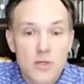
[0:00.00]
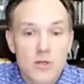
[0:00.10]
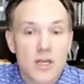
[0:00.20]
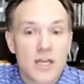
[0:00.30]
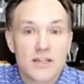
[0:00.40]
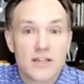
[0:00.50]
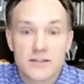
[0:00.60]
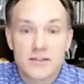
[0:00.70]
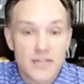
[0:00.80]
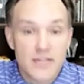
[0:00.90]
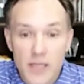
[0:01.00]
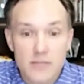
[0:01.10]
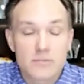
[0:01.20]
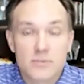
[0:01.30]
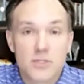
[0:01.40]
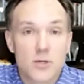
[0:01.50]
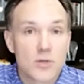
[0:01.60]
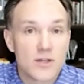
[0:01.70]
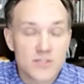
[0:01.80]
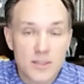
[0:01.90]
And that's great. So if
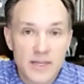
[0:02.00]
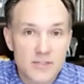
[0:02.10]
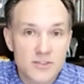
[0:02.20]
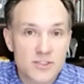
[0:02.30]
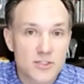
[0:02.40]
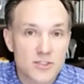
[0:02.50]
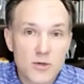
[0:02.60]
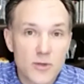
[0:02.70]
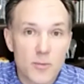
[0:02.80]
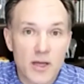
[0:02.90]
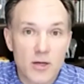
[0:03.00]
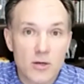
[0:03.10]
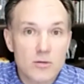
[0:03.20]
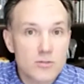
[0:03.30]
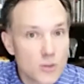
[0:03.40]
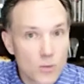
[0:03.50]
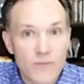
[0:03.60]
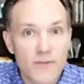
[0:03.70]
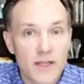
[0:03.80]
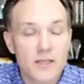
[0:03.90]
somebody else is going to serve you better,
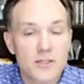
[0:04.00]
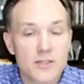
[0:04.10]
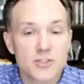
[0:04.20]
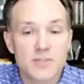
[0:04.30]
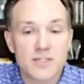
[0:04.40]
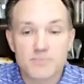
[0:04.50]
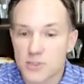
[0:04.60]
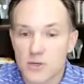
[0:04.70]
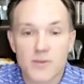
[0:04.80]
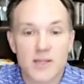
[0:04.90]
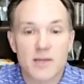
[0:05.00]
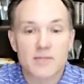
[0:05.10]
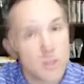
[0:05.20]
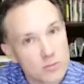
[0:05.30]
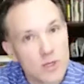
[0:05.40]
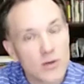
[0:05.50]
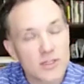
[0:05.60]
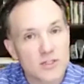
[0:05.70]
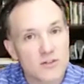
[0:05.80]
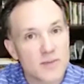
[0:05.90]
terrific. You should be served by the best person. Go get
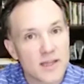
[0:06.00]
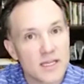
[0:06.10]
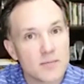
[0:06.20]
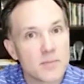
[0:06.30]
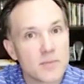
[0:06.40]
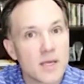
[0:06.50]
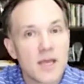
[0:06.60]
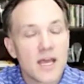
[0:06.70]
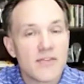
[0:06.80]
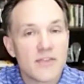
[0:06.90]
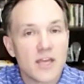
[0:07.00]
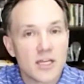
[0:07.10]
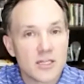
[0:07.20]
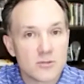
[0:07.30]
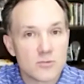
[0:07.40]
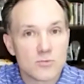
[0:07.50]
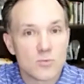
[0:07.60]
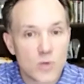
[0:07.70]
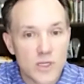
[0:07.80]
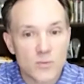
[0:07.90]
served by them. And then
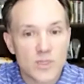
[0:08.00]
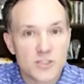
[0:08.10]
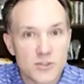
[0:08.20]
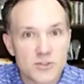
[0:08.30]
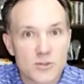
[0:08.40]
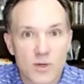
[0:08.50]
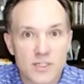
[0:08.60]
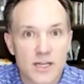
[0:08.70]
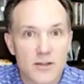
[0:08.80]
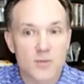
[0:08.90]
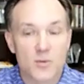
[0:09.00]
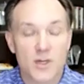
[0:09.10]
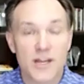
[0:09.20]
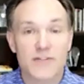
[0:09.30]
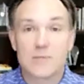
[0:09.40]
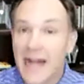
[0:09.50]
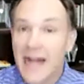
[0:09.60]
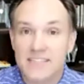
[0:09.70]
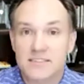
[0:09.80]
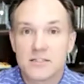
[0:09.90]
when we choose to work together, then we're going to have a blast.